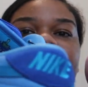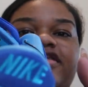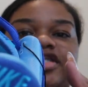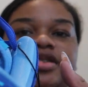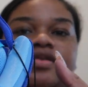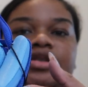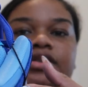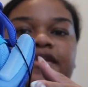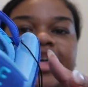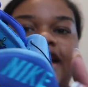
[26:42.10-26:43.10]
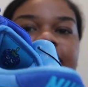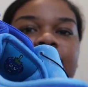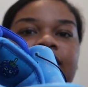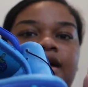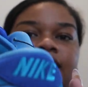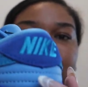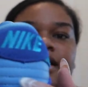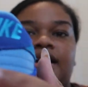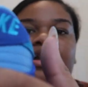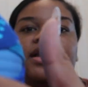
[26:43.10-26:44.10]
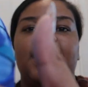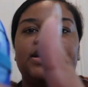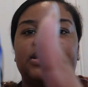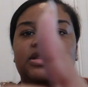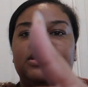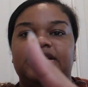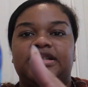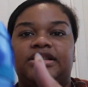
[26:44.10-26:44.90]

of the shoes suede, and it has like these